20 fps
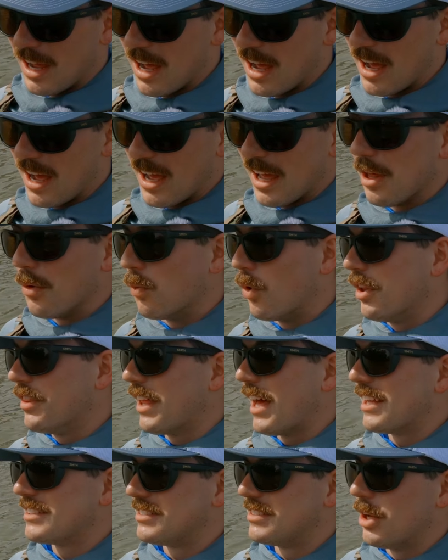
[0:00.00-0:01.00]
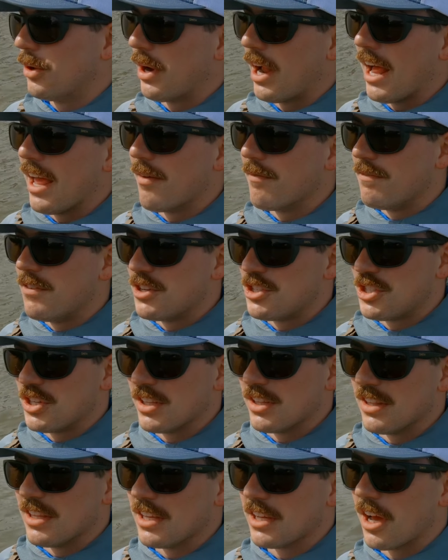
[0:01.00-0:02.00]
And one last note, I am
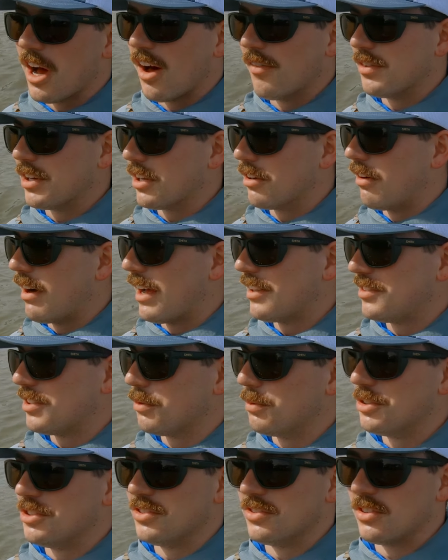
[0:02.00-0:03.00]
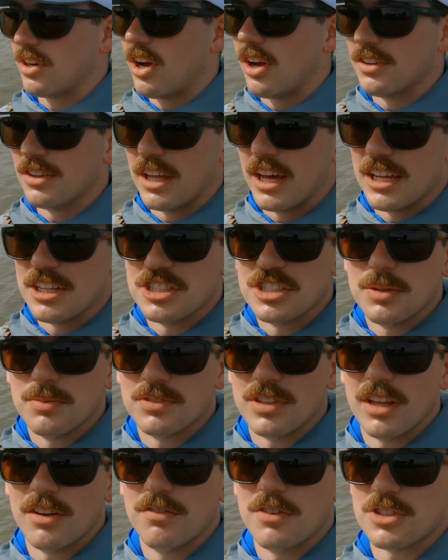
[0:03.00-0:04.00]
fishing the Convict Classic, which is an online
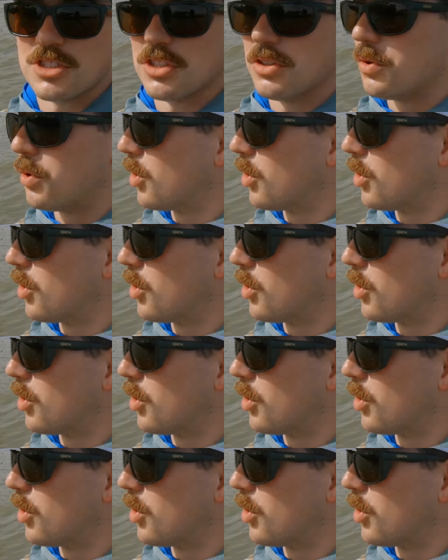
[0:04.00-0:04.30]
sheepshead fishing